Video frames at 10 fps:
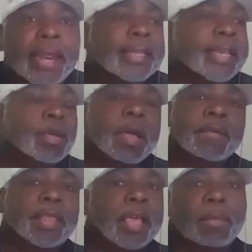It'll tell you
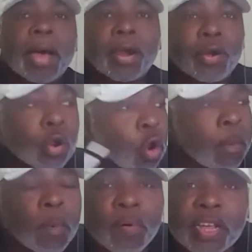everything about it. And the
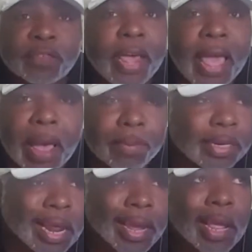normal price for that app is
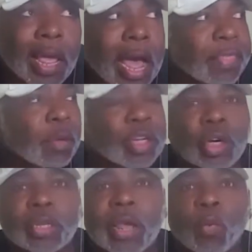like I think we
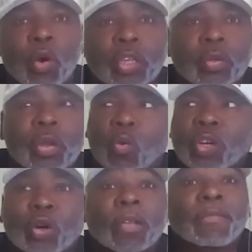charge like one. No, we
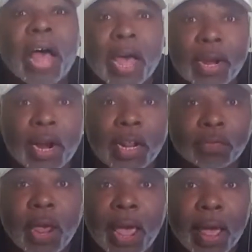charge five hundred dollars for
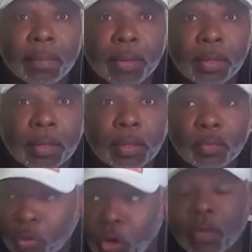that app.
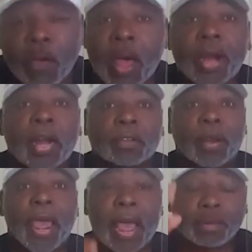We charge five hundred dollars for
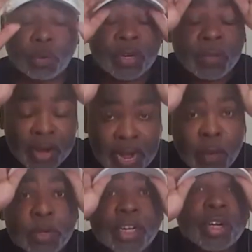that app. So we right now
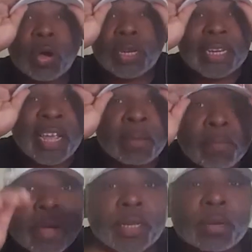we're just charging ten
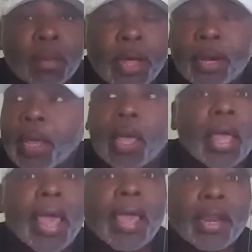bucks a month,
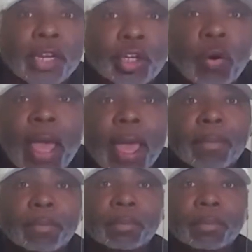and it's your app.